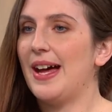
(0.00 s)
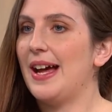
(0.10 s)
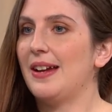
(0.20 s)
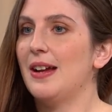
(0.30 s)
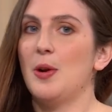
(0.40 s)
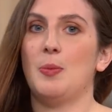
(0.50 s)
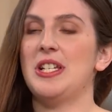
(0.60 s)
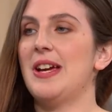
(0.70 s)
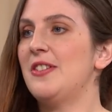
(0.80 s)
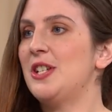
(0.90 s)
like
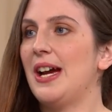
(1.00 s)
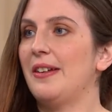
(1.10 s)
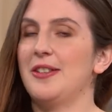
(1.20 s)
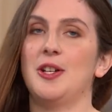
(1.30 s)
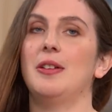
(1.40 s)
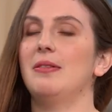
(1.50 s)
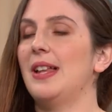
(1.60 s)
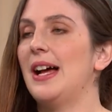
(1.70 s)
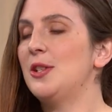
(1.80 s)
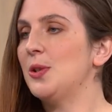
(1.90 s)
whichever child's not
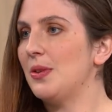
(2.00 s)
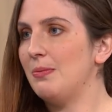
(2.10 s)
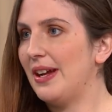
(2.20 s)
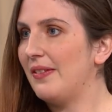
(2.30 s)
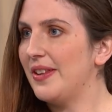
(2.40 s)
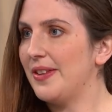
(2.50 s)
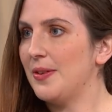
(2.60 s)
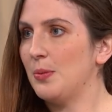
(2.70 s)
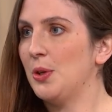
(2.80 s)
like chucked the breakfast at the